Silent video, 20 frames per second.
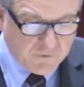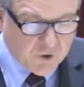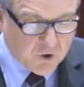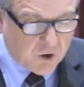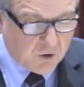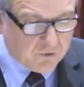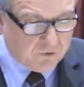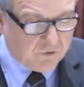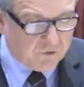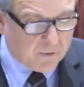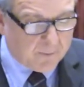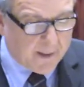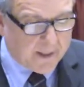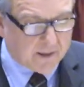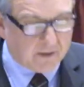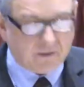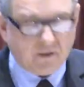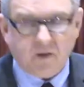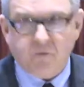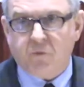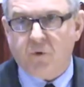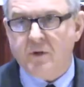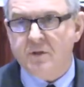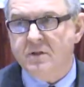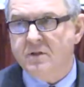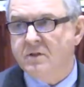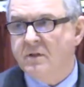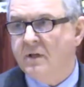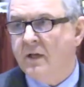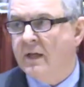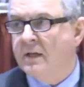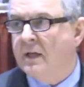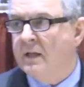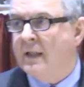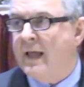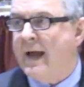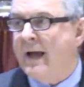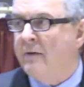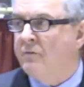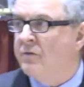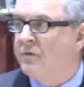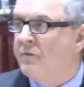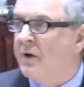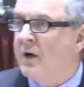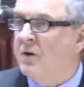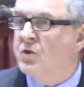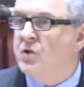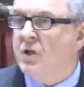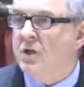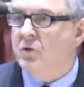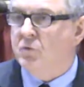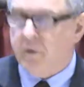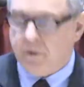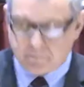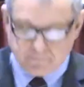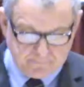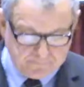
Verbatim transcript: have chosen to make a difference in the lives of our children.